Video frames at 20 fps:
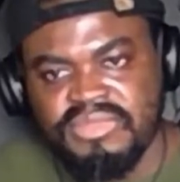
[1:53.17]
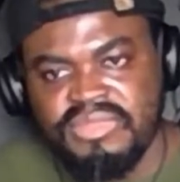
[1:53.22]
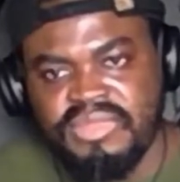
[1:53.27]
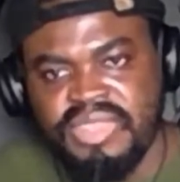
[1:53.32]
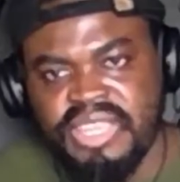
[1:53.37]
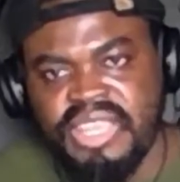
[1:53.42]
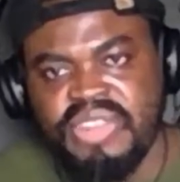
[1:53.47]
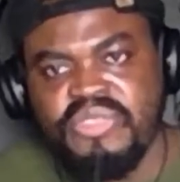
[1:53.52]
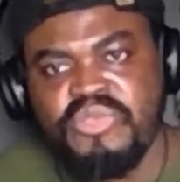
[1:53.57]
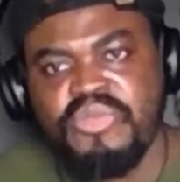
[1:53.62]

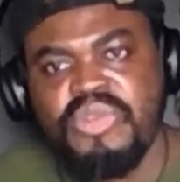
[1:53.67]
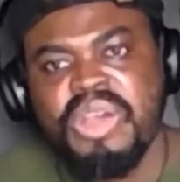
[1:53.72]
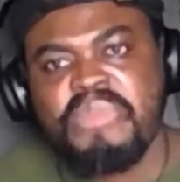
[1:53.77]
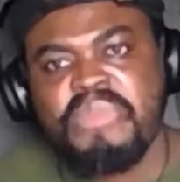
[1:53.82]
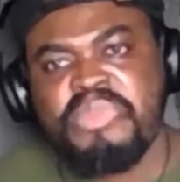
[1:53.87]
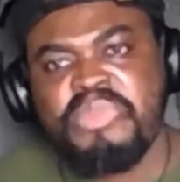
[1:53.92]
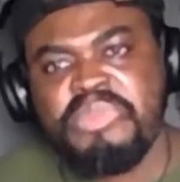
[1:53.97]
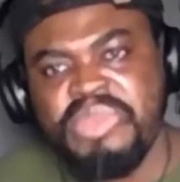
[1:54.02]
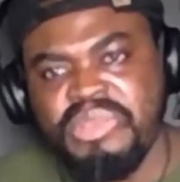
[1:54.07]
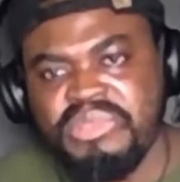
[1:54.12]
in
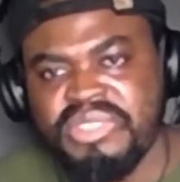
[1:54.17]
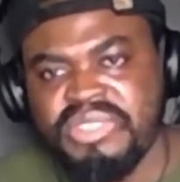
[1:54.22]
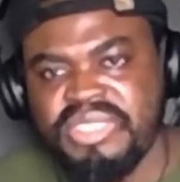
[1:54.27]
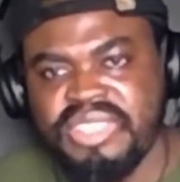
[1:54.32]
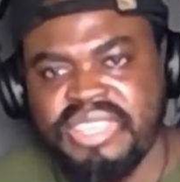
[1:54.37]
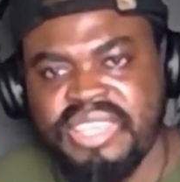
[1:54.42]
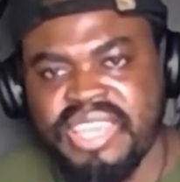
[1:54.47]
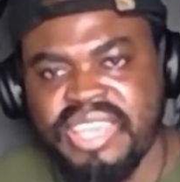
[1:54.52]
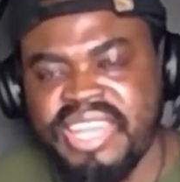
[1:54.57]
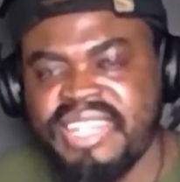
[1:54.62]
rap
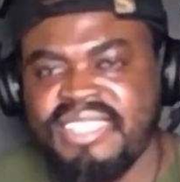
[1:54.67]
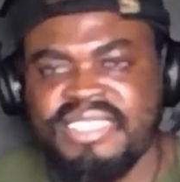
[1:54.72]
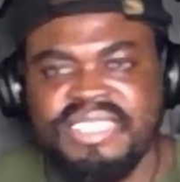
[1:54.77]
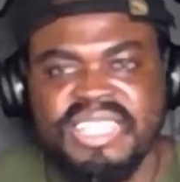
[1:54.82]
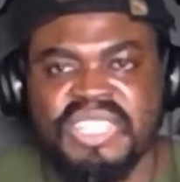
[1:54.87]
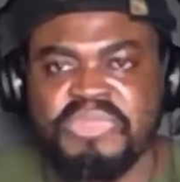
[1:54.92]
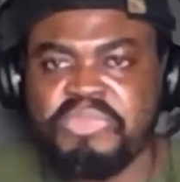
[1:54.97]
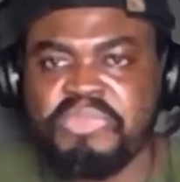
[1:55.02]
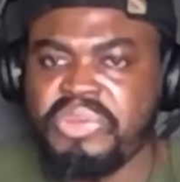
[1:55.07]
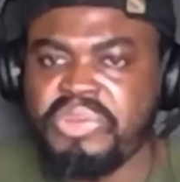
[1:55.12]
music, and it's
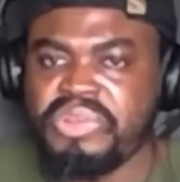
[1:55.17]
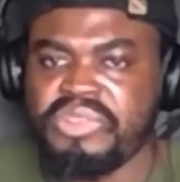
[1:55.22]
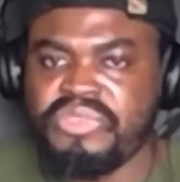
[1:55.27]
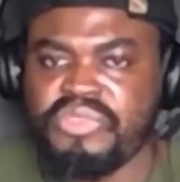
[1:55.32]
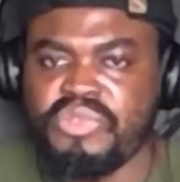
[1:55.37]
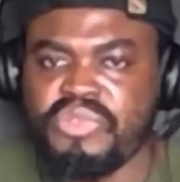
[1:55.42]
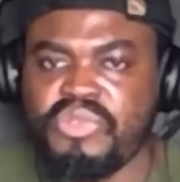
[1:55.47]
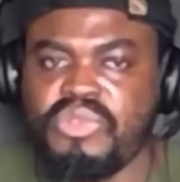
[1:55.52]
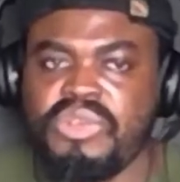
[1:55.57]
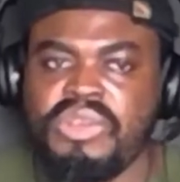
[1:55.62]
just
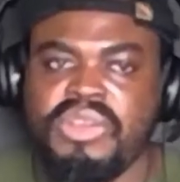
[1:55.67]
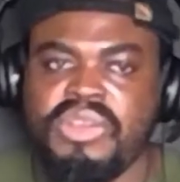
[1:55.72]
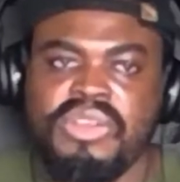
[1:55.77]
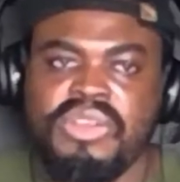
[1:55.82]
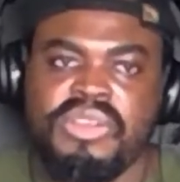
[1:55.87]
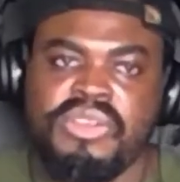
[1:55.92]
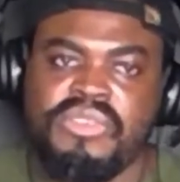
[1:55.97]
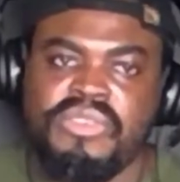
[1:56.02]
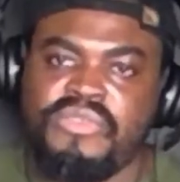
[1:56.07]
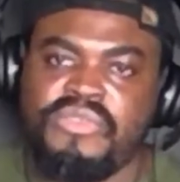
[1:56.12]
beautiful.
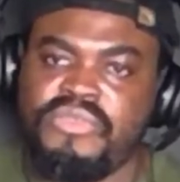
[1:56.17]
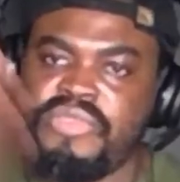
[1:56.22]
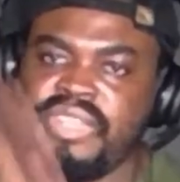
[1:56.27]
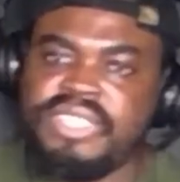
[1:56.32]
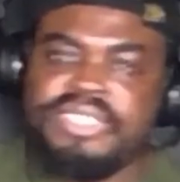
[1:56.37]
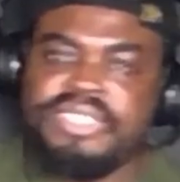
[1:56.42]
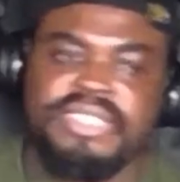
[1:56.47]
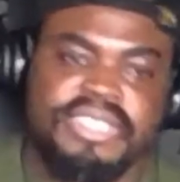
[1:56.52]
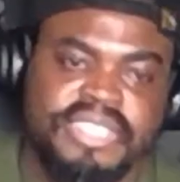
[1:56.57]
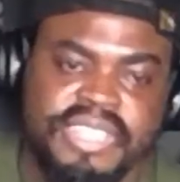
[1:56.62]

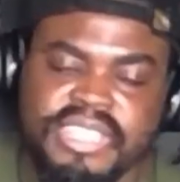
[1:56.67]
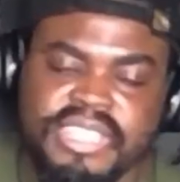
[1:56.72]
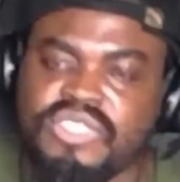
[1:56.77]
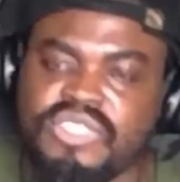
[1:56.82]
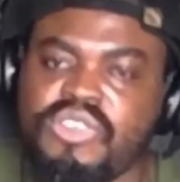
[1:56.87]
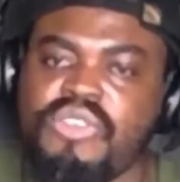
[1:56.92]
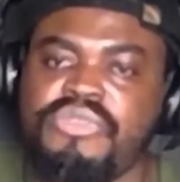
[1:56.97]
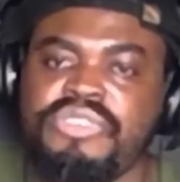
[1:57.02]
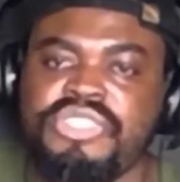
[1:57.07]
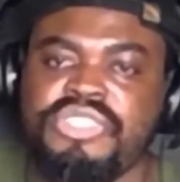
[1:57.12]
Visit his
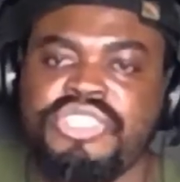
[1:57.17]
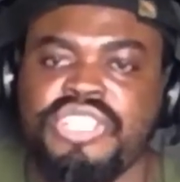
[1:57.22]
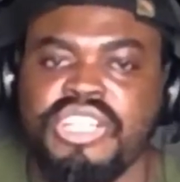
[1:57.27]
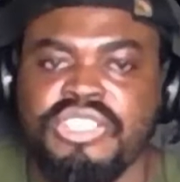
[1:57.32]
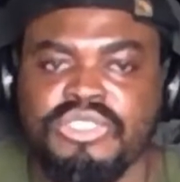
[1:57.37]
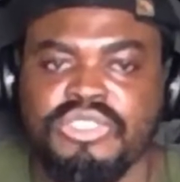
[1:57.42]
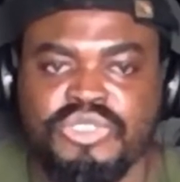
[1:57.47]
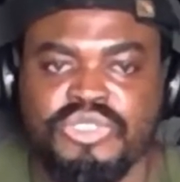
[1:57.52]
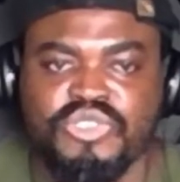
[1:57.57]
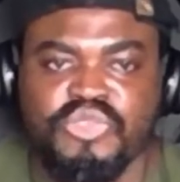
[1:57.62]
official
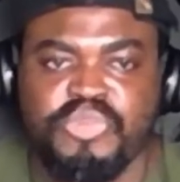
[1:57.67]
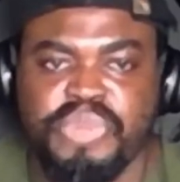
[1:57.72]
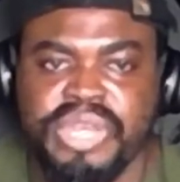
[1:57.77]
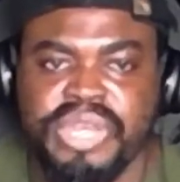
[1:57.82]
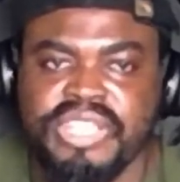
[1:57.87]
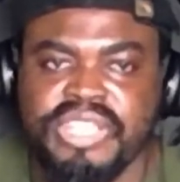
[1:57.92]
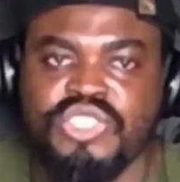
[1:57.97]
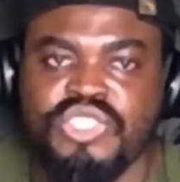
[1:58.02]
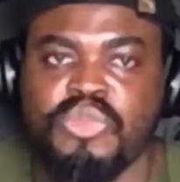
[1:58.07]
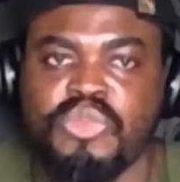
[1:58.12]
YouTube
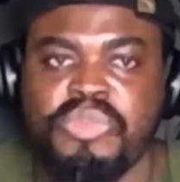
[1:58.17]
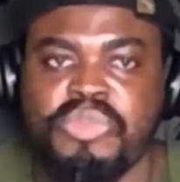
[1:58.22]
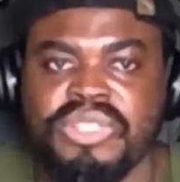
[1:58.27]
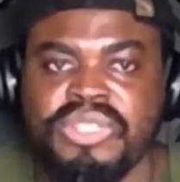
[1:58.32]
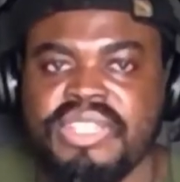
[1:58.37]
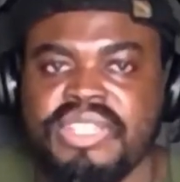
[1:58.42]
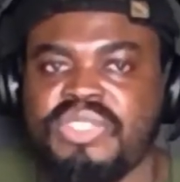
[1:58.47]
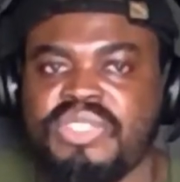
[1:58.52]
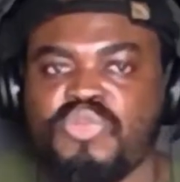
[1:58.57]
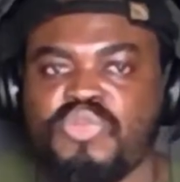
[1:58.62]
page,
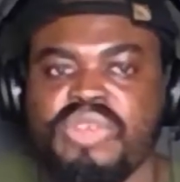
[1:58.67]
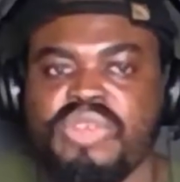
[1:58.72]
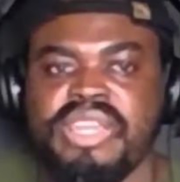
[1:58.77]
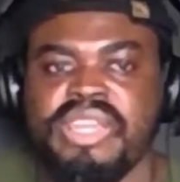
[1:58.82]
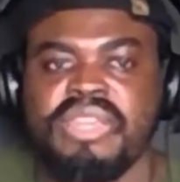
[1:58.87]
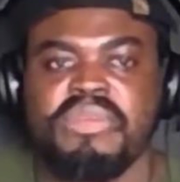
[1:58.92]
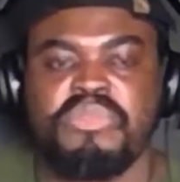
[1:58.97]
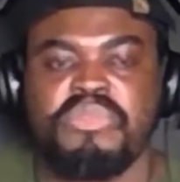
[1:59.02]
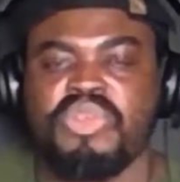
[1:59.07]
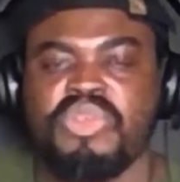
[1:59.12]
support his
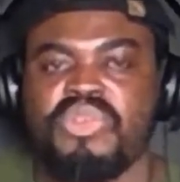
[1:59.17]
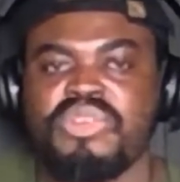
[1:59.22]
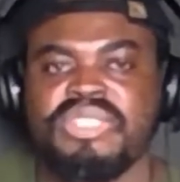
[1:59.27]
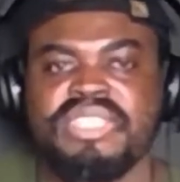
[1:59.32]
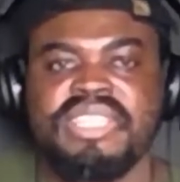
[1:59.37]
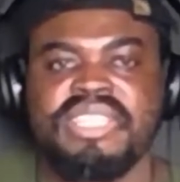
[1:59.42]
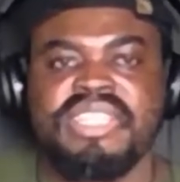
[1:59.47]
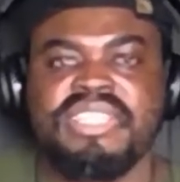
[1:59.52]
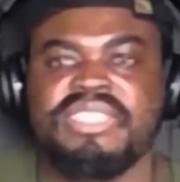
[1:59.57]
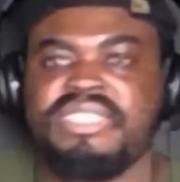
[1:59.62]
work
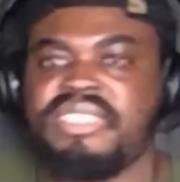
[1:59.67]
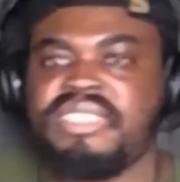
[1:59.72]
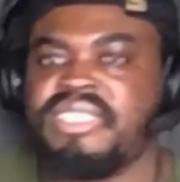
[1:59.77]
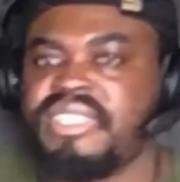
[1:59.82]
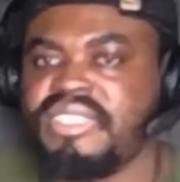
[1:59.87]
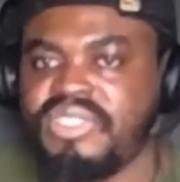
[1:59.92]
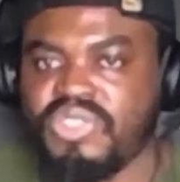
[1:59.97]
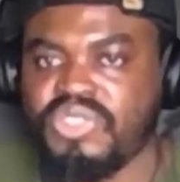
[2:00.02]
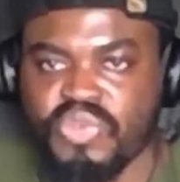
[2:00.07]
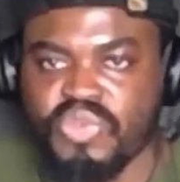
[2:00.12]
because he is
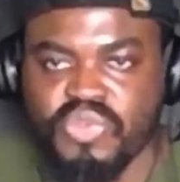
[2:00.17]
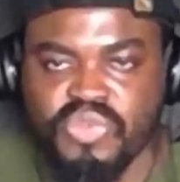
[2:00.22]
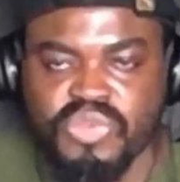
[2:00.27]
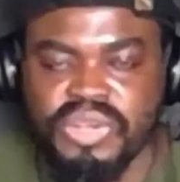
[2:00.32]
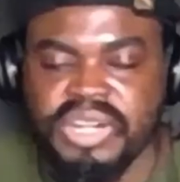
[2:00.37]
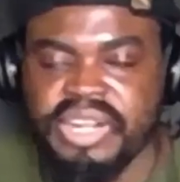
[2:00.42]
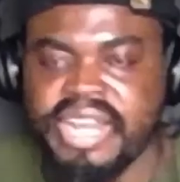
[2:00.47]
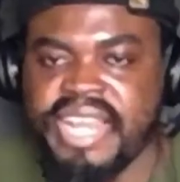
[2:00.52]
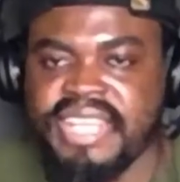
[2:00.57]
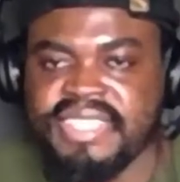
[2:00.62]
just too
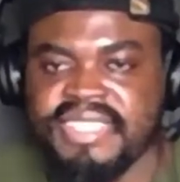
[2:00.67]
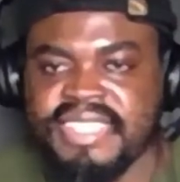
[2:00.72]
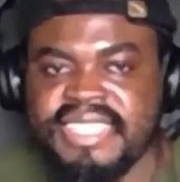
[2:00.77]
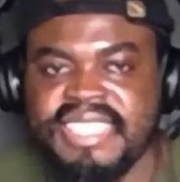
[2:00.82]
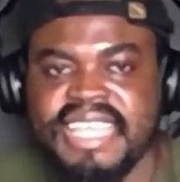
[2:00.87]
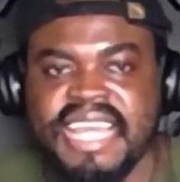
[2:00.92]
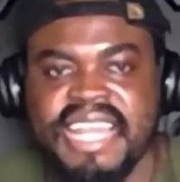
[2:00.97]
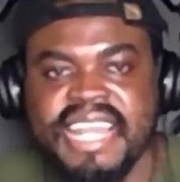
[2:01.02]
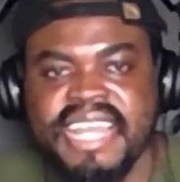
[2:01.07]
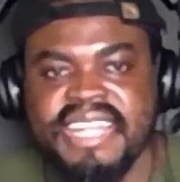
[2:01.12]
crazy
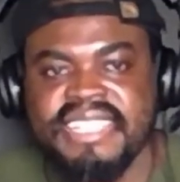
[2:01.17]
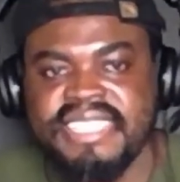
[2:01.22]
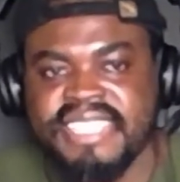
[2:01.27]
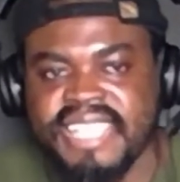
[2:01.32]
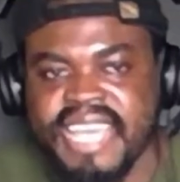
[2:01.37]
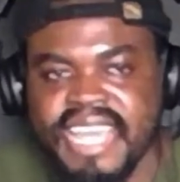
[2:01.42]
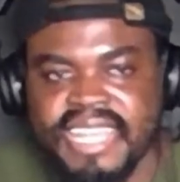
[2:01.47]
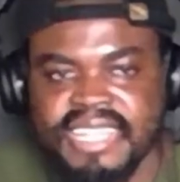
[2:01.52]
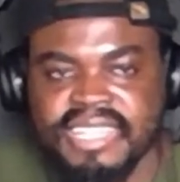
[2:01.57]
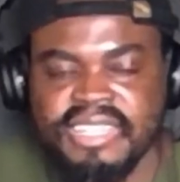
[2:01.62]

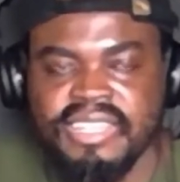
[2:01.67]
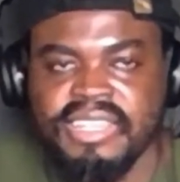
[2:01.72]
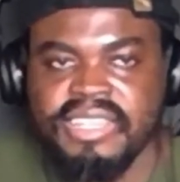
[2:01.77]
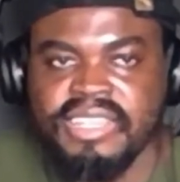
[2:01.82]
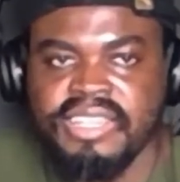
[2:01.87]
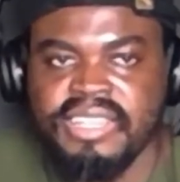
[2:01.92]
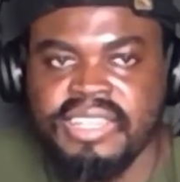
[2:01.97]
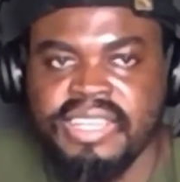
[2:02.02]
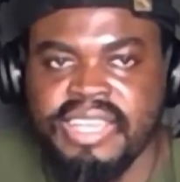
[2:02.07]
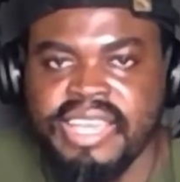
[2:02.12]
talented.
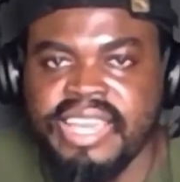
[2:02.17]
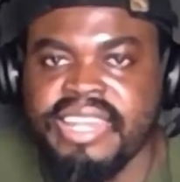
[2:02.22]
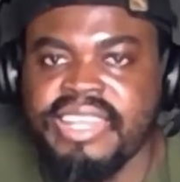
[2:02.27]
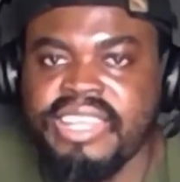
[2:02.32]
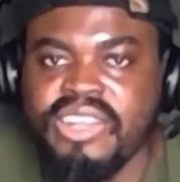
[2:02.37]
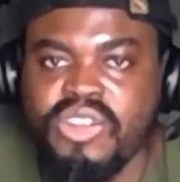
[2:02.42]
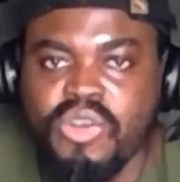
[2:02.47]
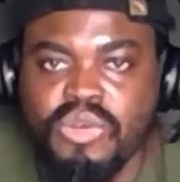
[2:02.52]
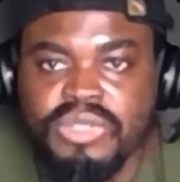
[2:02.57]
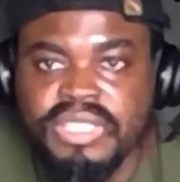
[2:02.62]
And in no